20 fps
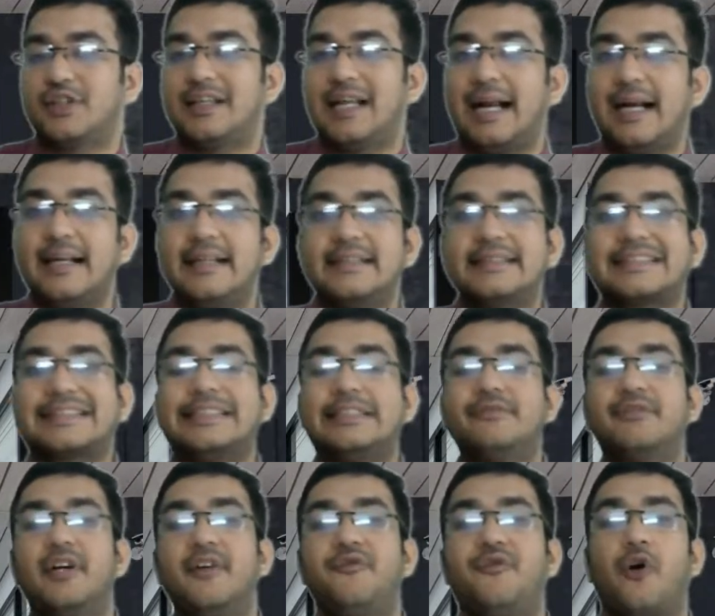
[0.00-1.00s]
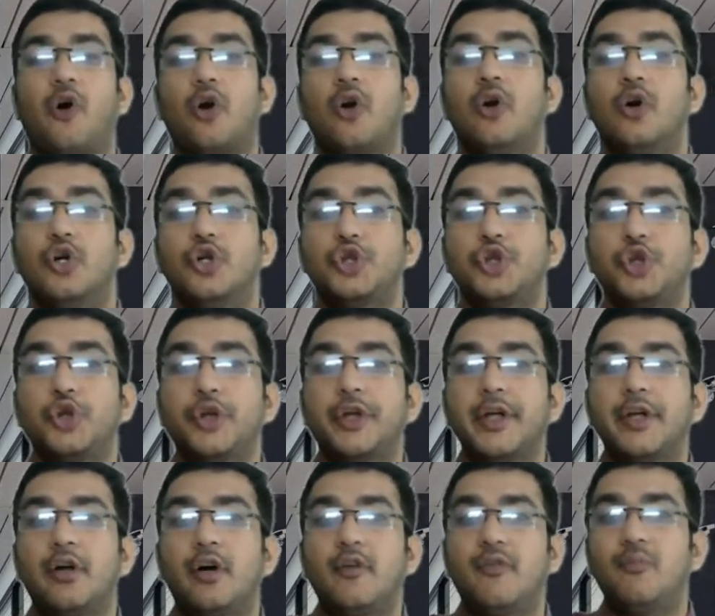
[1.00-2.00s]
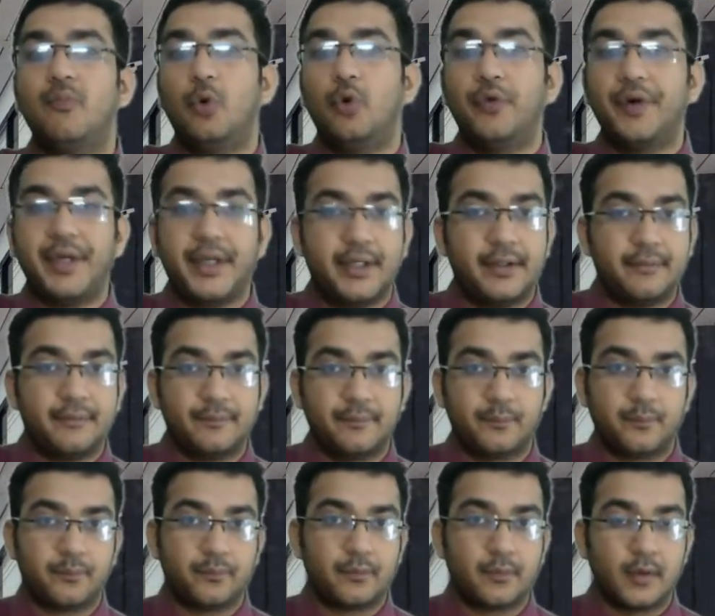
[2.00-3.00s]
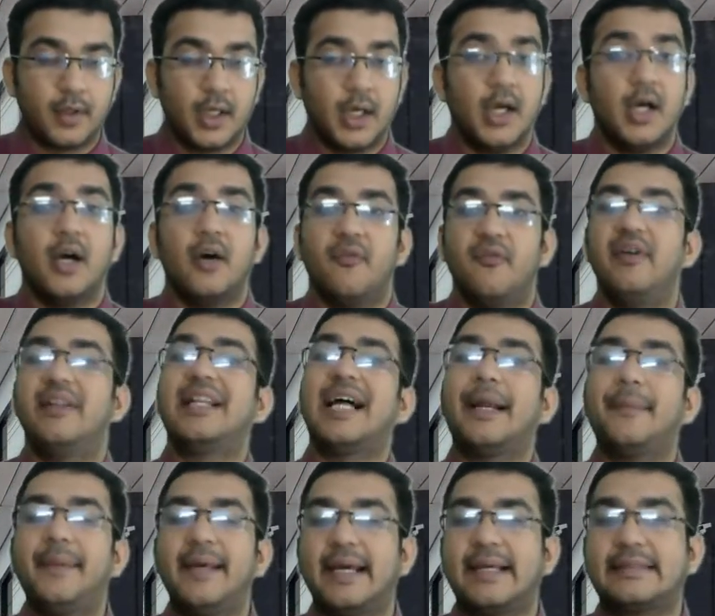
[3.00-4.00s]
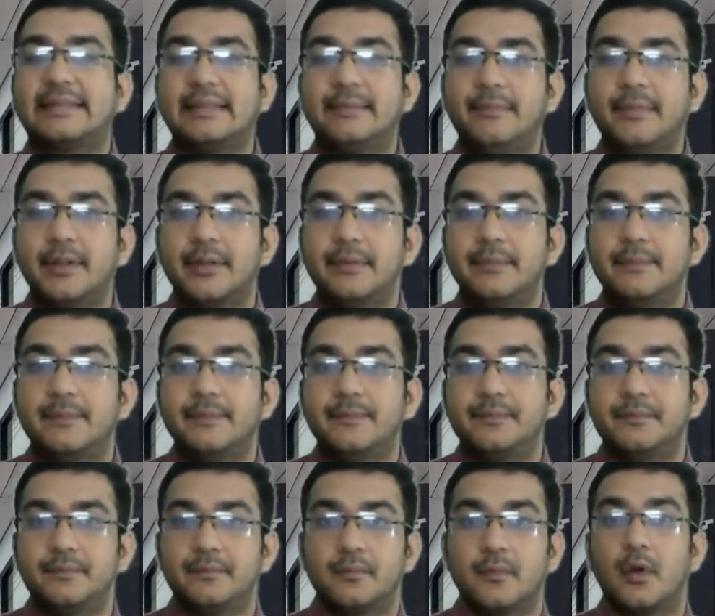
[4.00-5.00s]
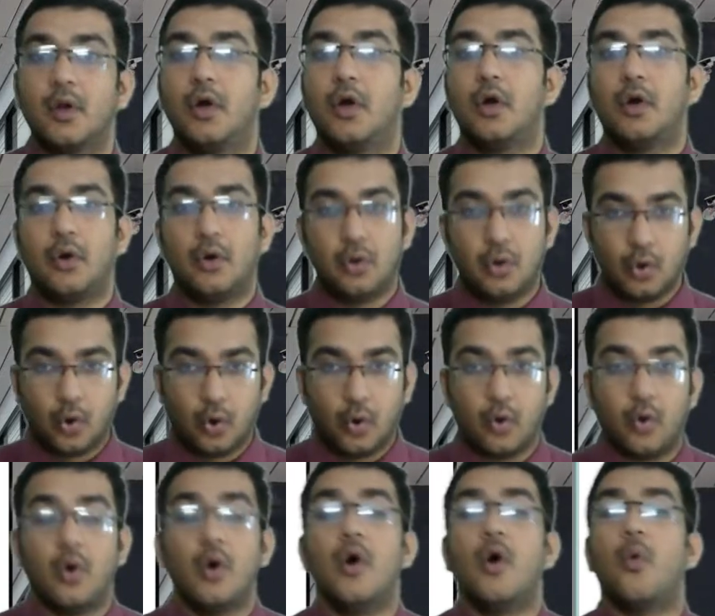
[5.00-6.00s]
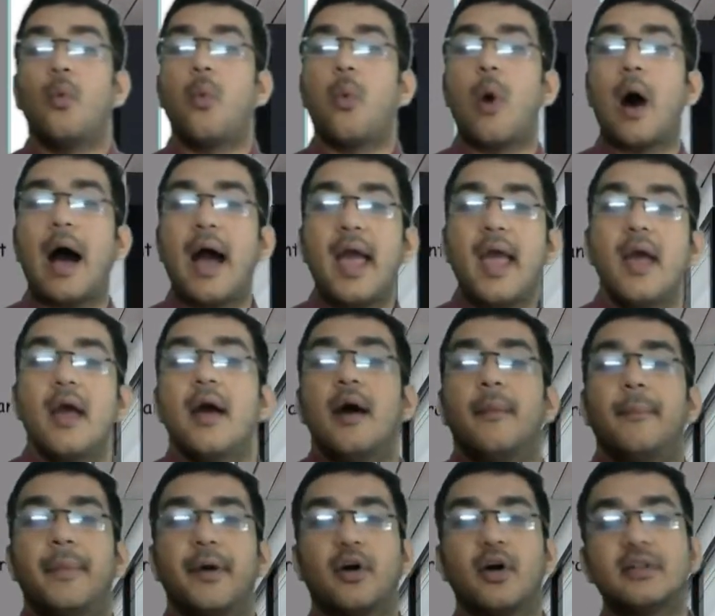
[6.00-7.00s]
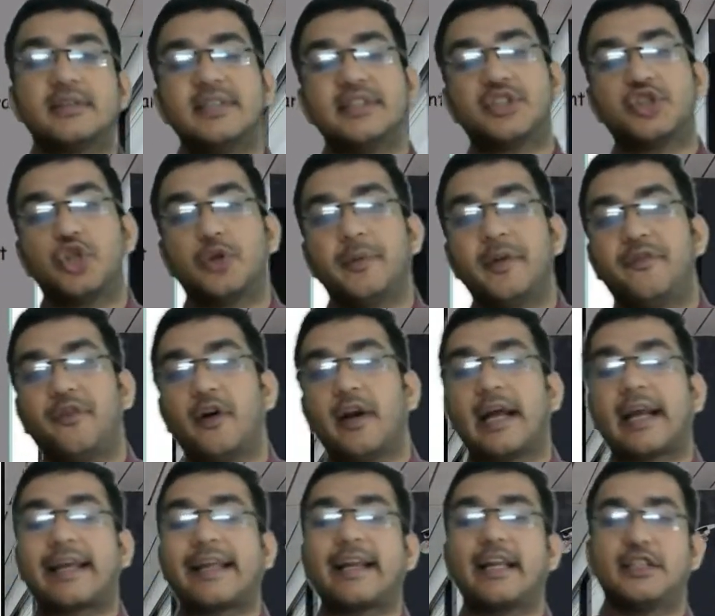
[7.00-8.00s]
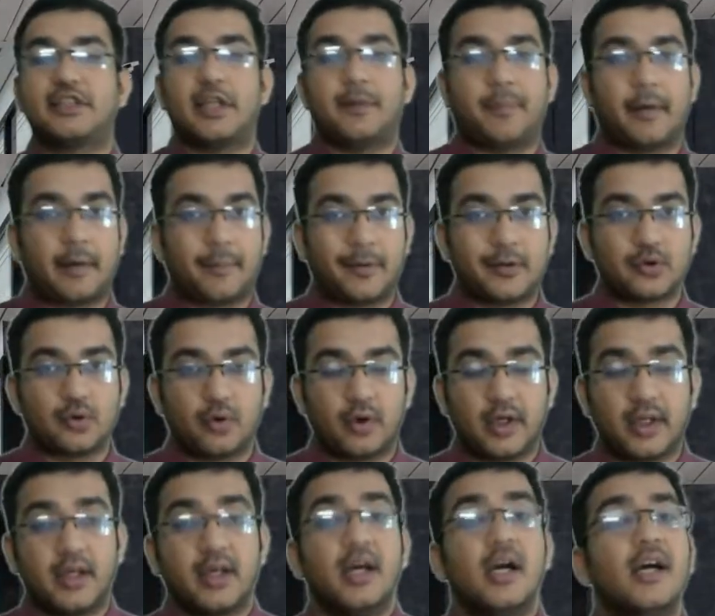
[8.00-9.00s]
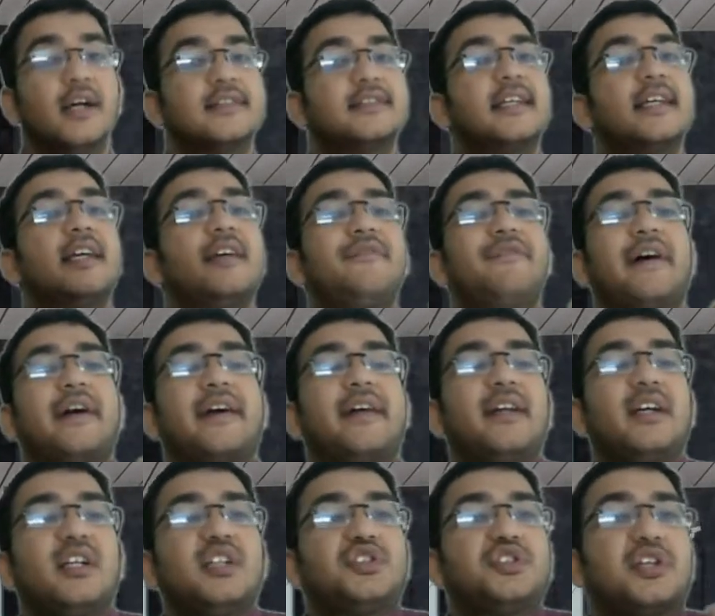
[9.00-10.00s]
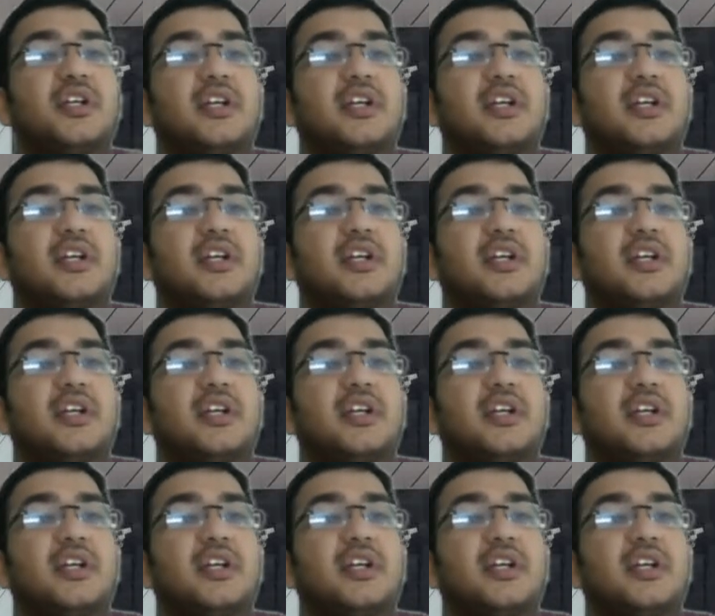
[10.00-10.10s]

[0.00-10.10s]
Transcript: land is given for shooting of movie, will that be exempt? No. Why? Because it should be for agriculture purpose only. Say if agriculture